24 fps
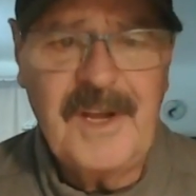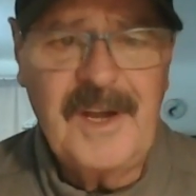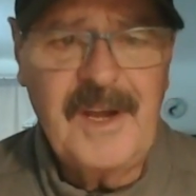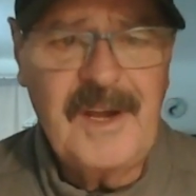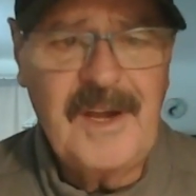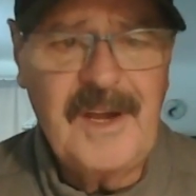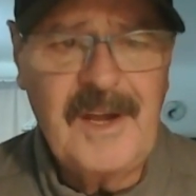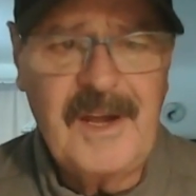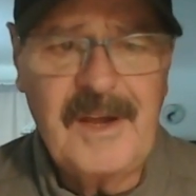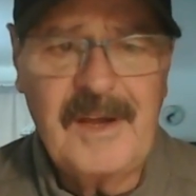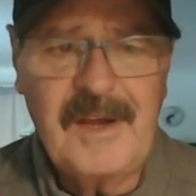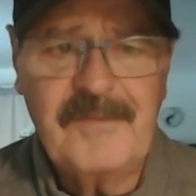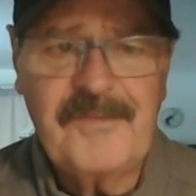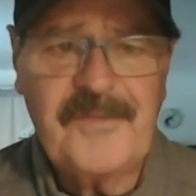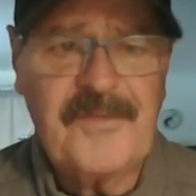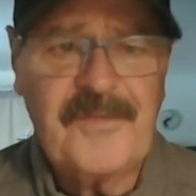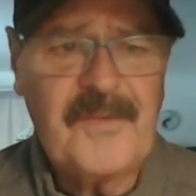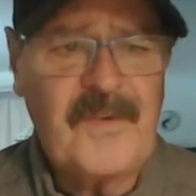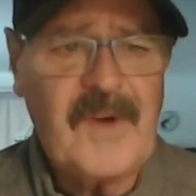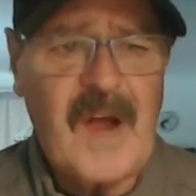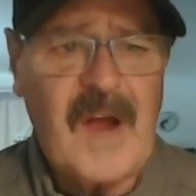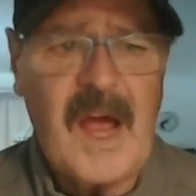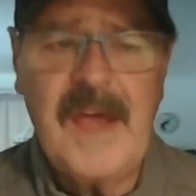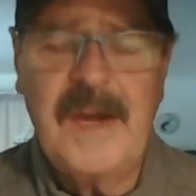
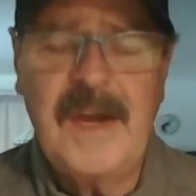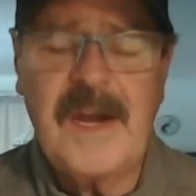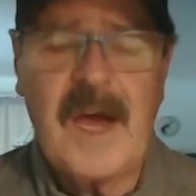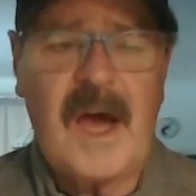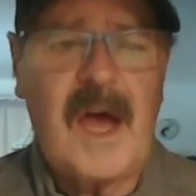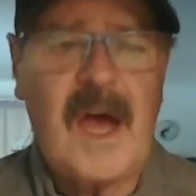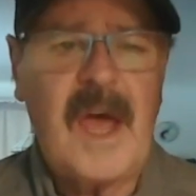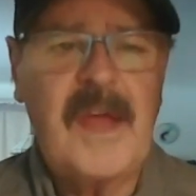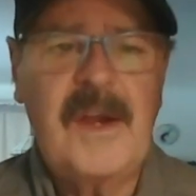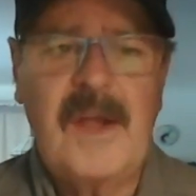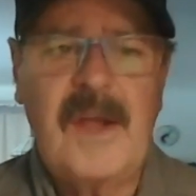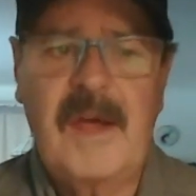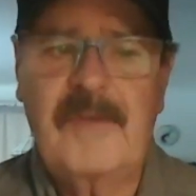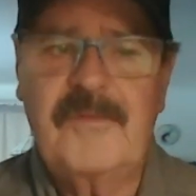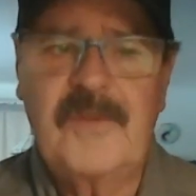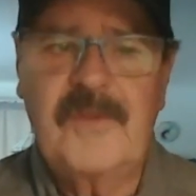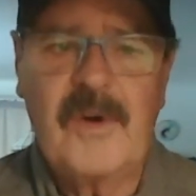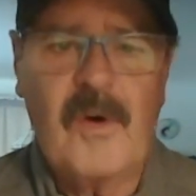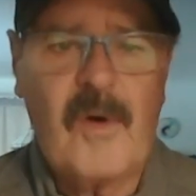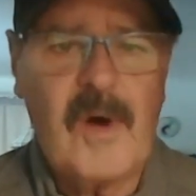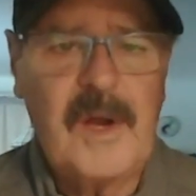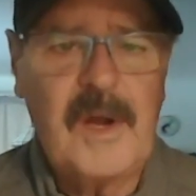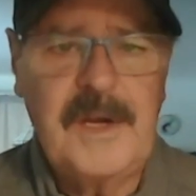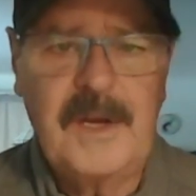And I have
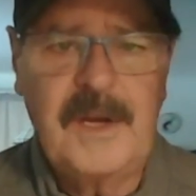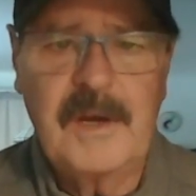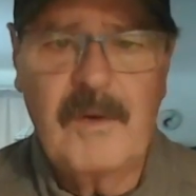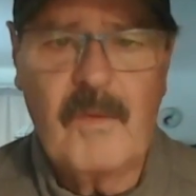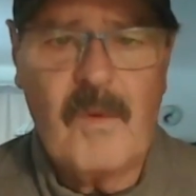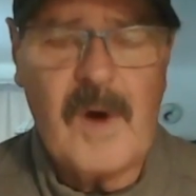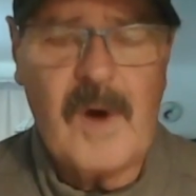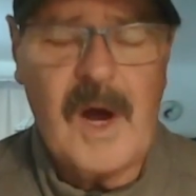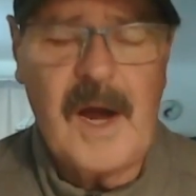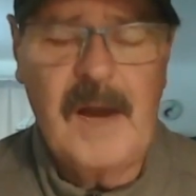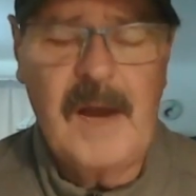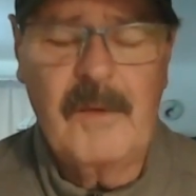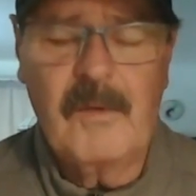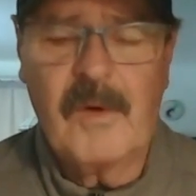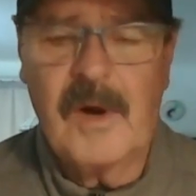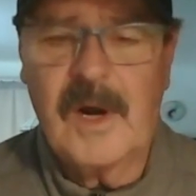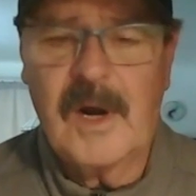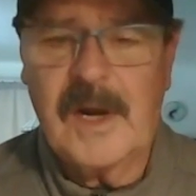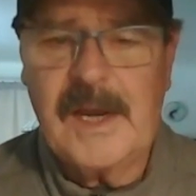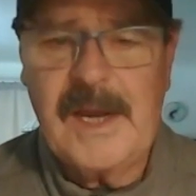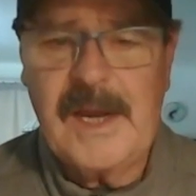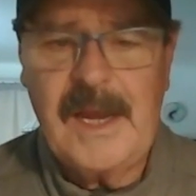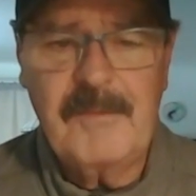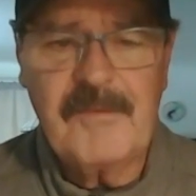no idea where
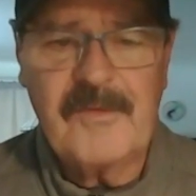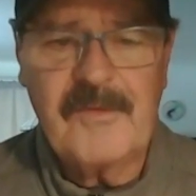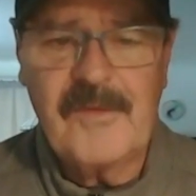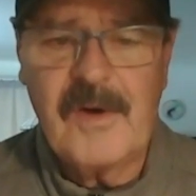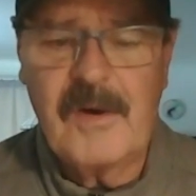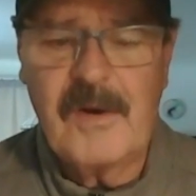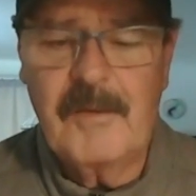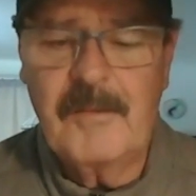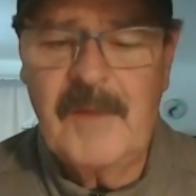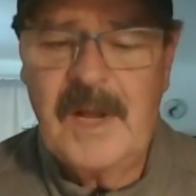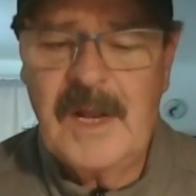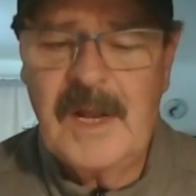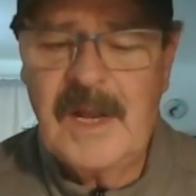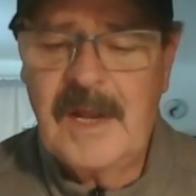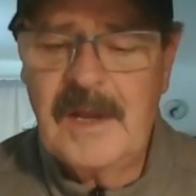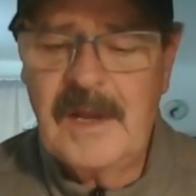it came from.